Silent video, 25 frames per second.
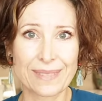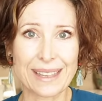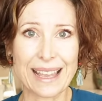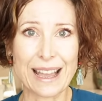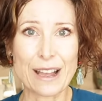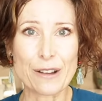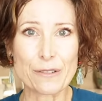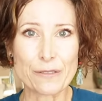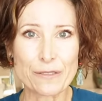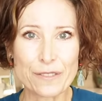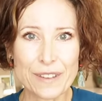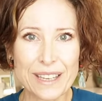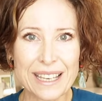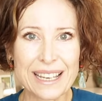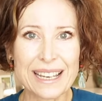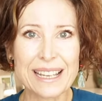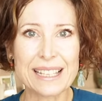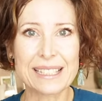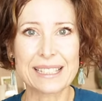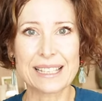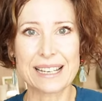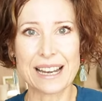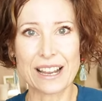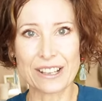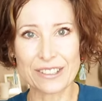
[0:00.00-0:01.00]
our
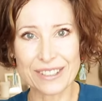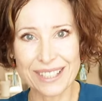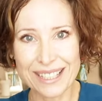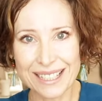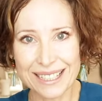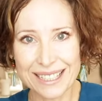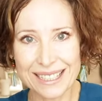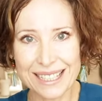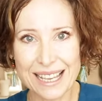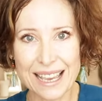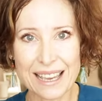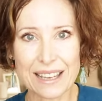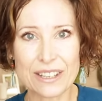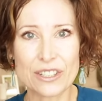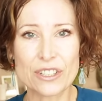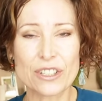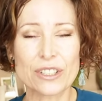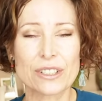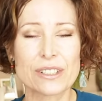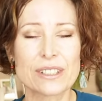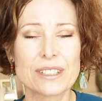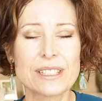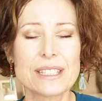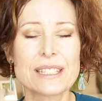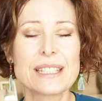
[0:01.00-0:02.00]
feelings and our
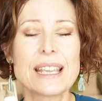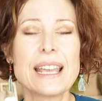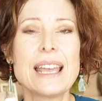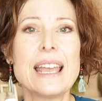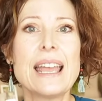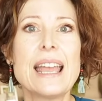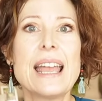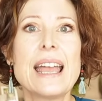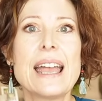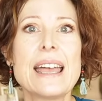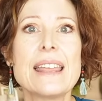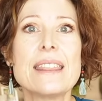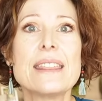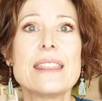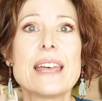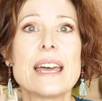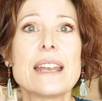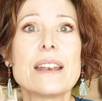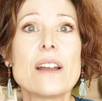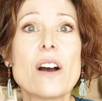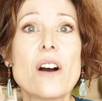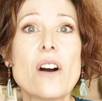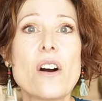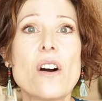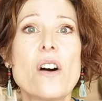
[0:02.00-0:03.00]
sensations
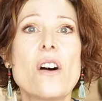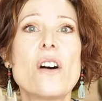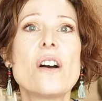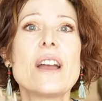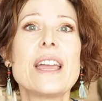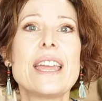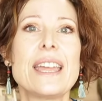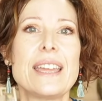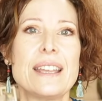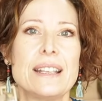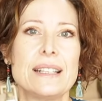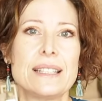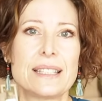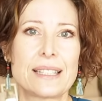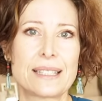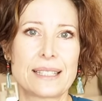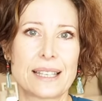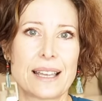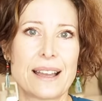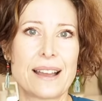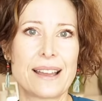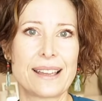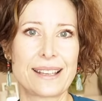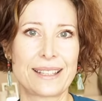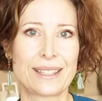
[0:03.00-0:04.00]
that are
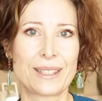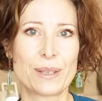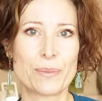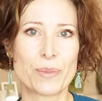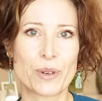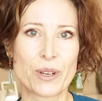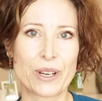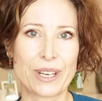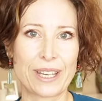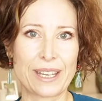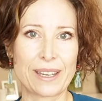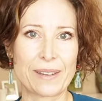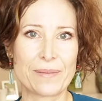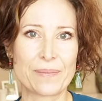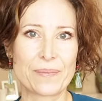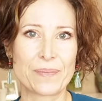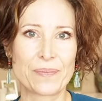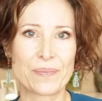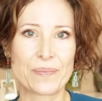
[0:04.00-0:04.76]
inside the body.